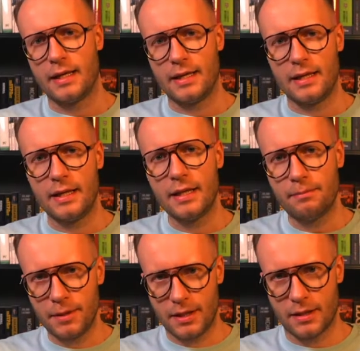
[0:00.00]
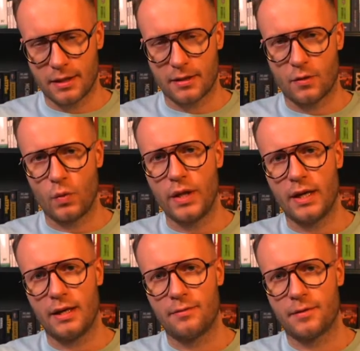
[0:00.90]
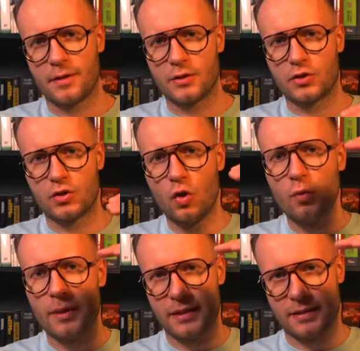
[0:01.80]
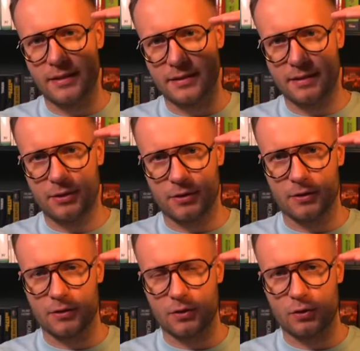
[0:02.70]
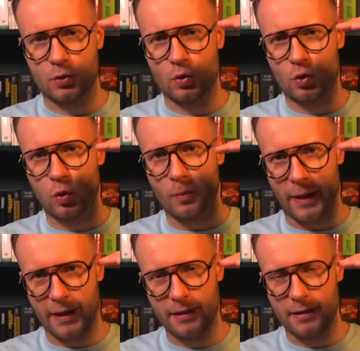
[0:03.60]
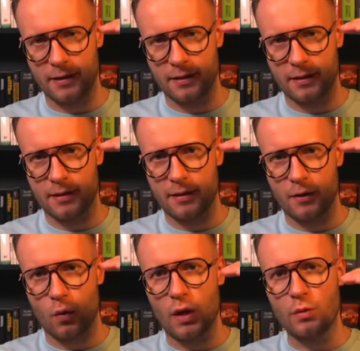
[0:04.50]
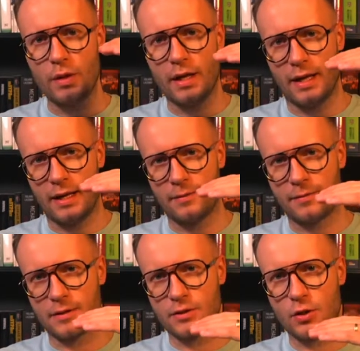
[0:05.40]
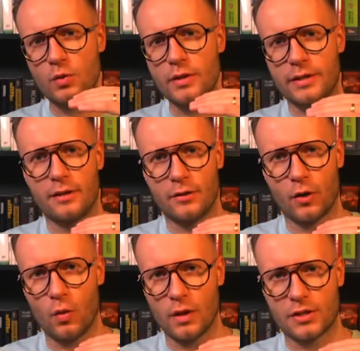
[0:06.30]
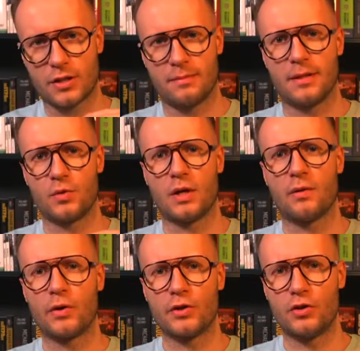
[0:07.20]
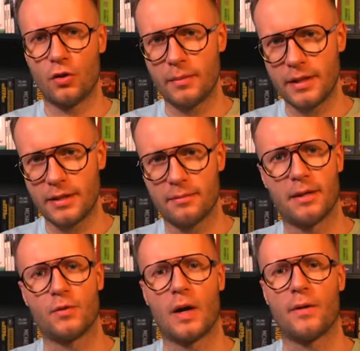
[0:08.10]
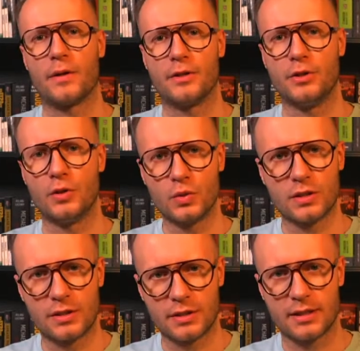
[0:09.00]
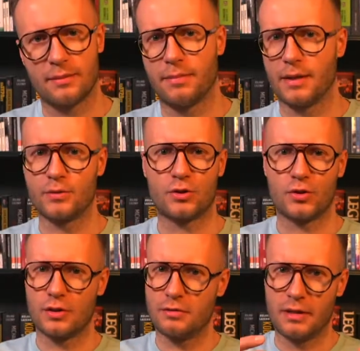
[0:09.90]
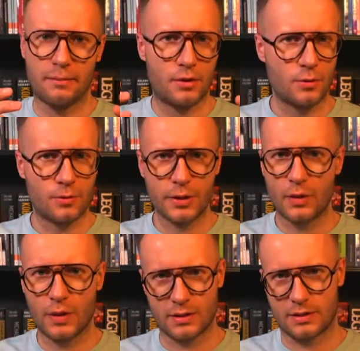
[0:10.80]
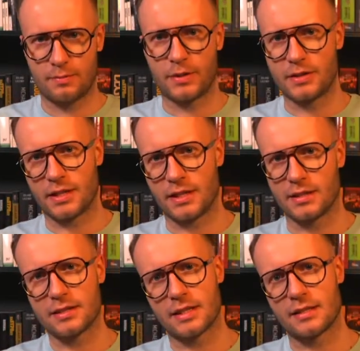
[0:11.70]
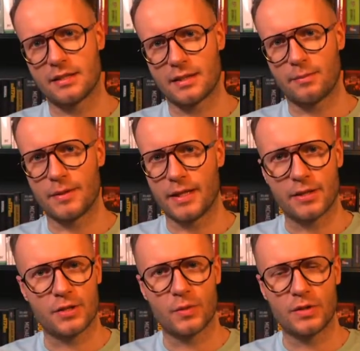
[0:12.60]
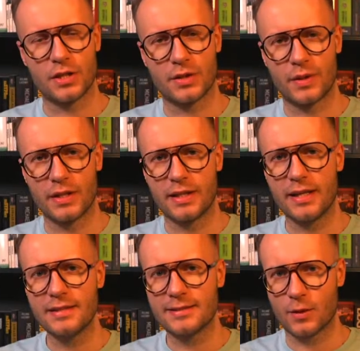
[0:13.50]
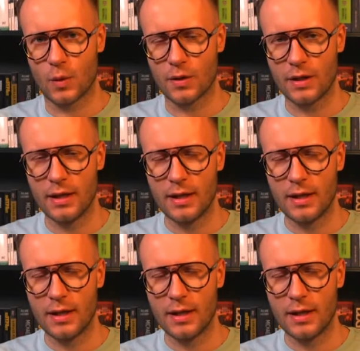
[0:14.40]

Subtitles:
in the beginning, we have so many decisions to make when we have so little knowledge about our domain, about our users, about number of requests per second that this application will generate, and so on,